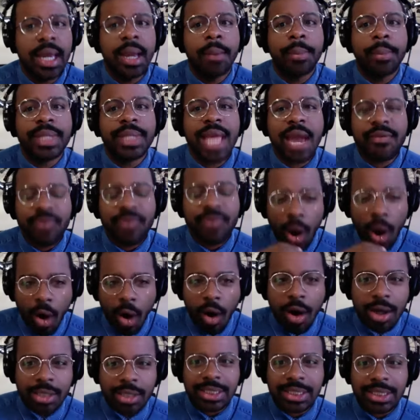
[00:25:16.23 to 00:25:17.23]
but they have a
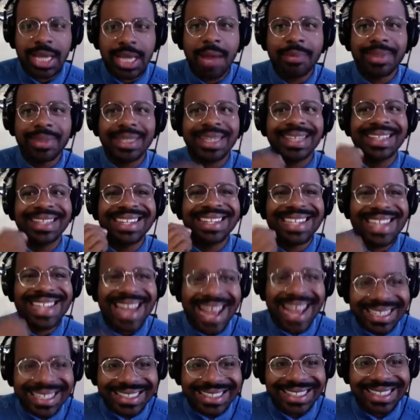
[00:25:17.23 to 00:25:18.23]
hard time
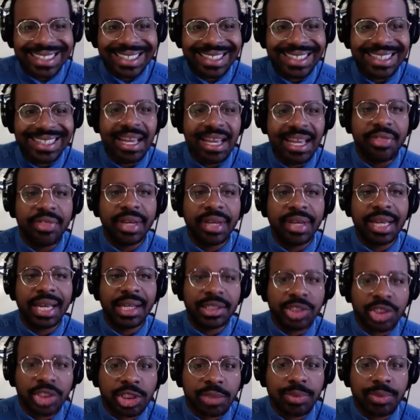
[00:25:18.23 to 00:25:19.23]
connecting the
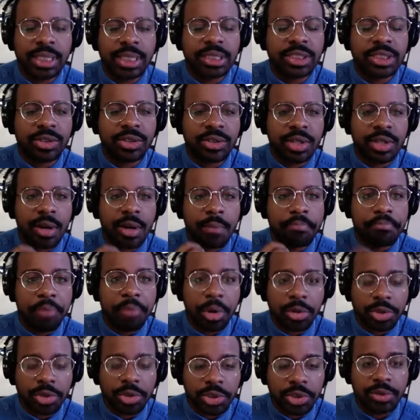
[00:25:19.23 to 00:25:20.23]
instrument to their
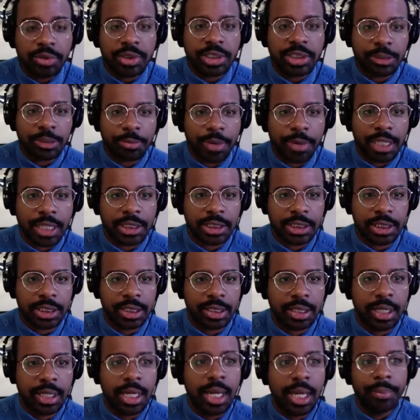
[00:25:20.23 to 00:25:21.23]
emotional expression